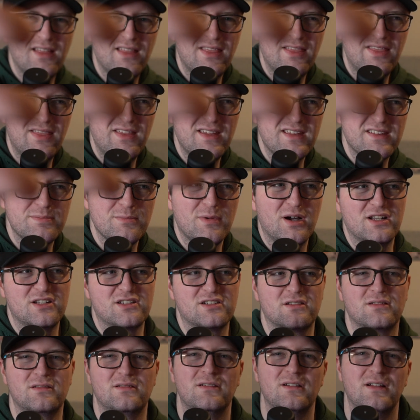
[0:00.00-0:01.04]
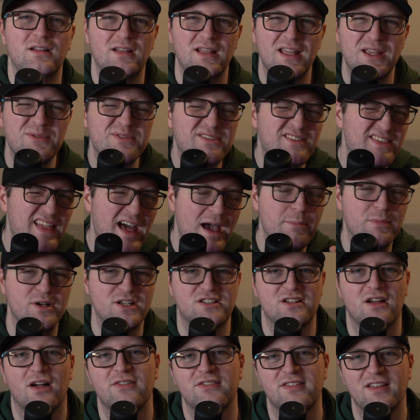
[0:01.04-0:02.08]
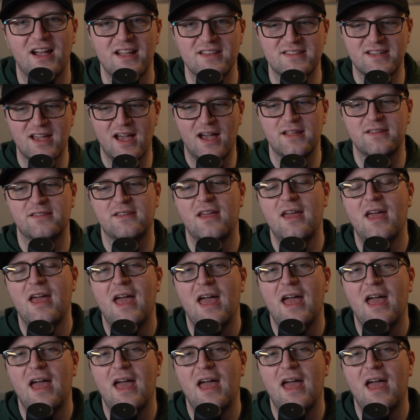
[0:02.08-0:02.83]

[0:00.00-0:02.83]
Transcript: This much. He was that much offsides, guys.